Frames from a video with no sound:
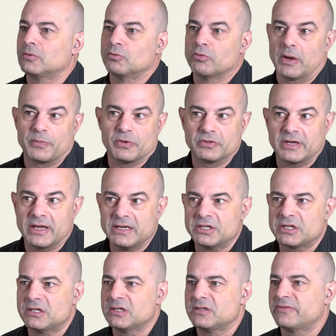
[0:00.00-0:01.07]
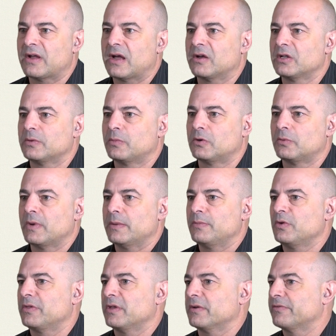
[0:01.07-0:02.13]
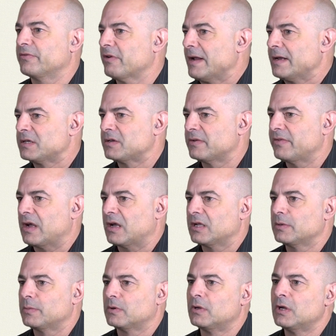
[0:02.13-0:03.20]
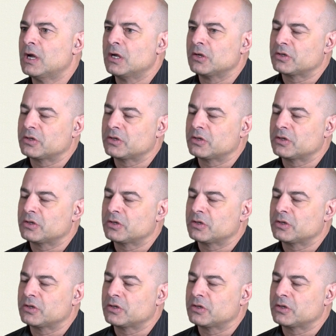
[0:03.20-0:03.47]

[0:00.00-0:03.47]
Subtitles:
reputation is valuable, maybe you think friends are valuable.